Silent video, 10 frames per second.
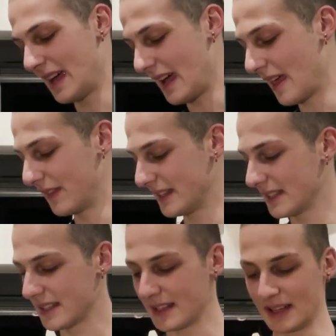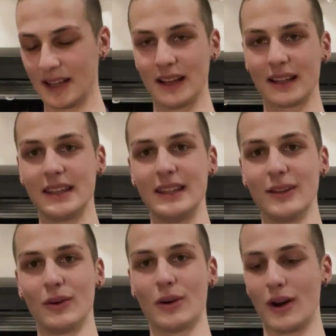and this is a
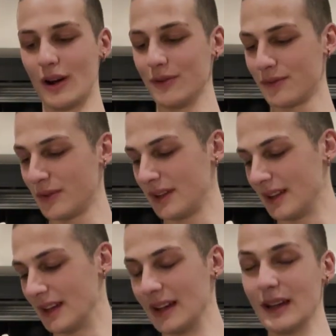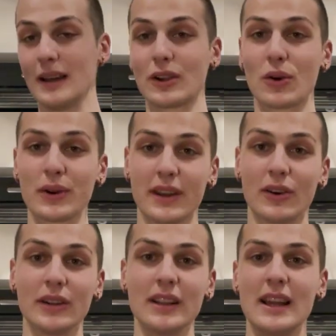kilo of coconut
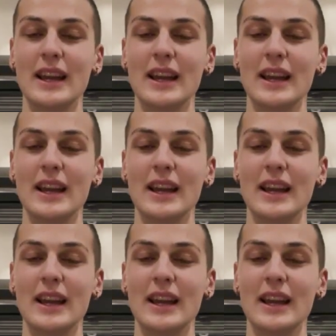oil.